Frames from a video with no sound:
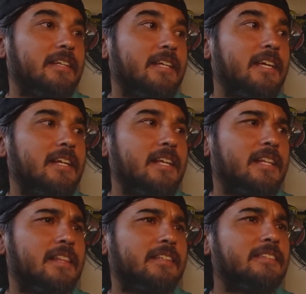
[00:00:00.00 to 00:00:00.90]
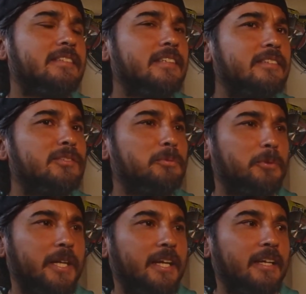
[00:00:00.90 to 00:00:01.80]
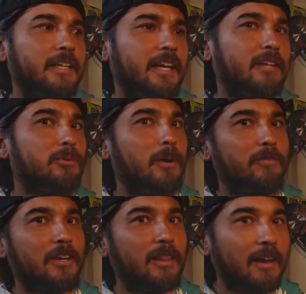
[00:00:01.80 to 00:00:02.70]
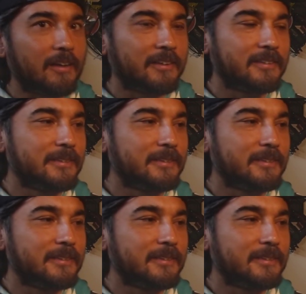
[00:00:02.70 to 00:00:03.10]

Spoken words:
hit in the 6th ring at 12 o'clock.